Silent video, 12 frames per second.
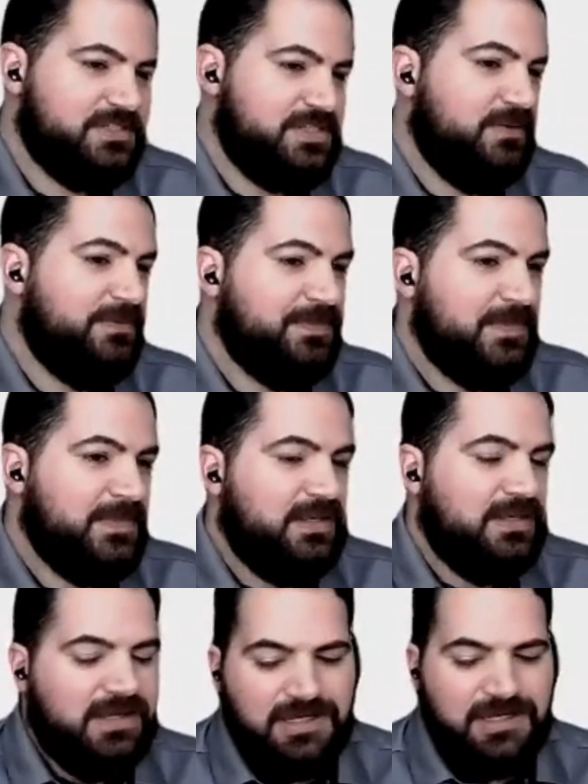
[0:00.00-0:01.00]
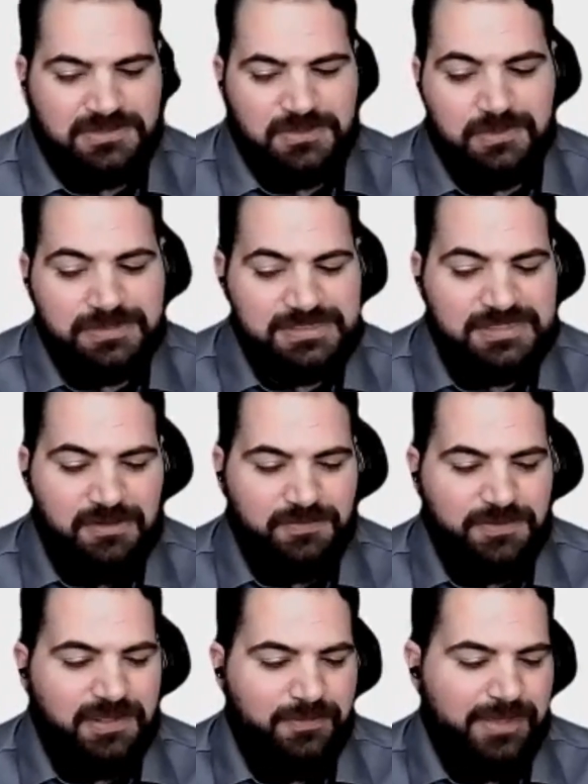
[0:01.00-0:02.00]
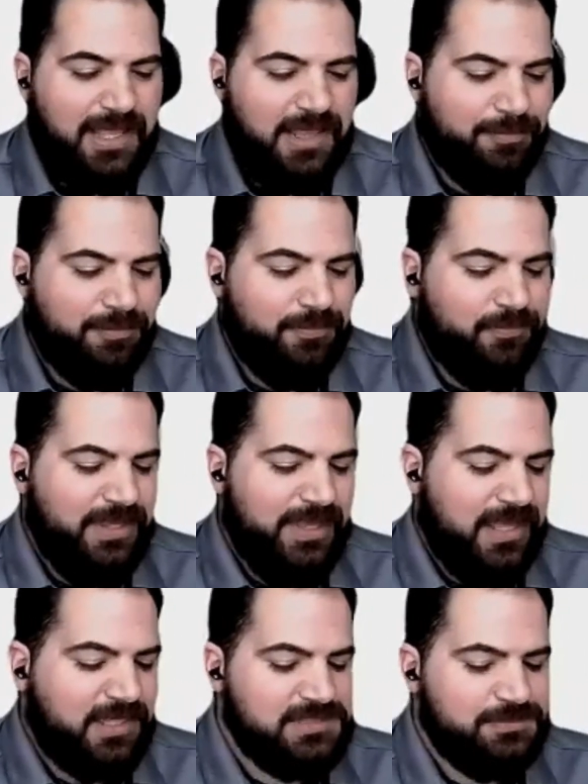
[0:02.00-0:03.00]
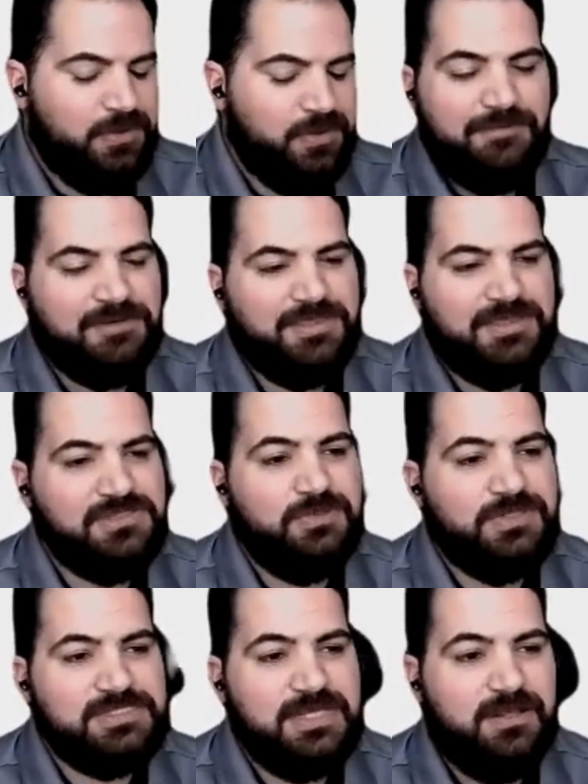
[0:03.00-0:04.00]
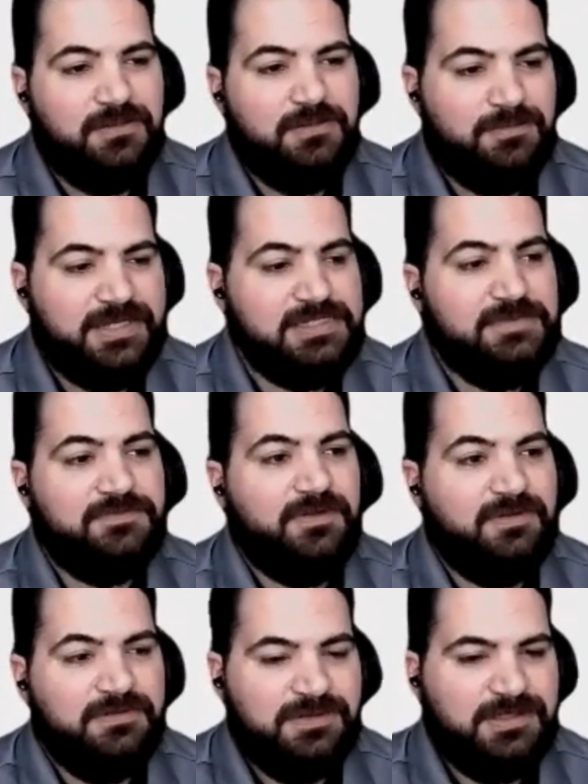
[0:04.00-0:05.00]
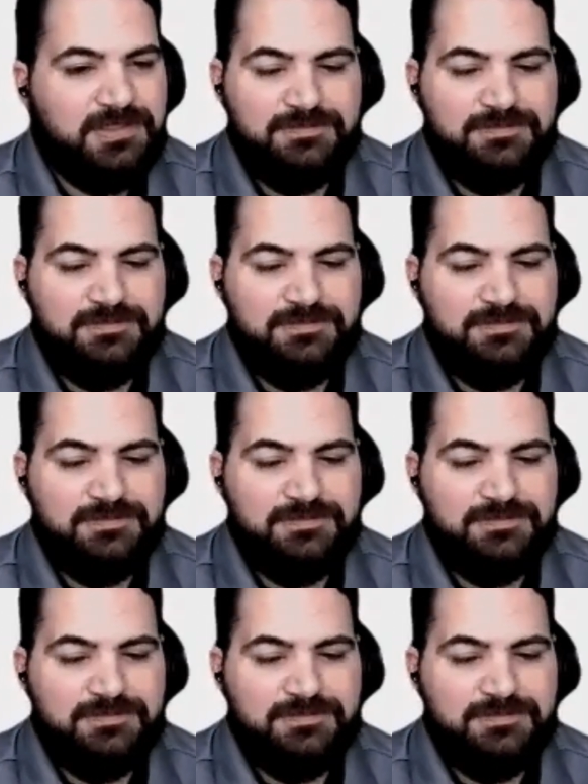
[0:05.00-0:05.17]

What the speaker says: So Togle itself, we export everything to Excel by default.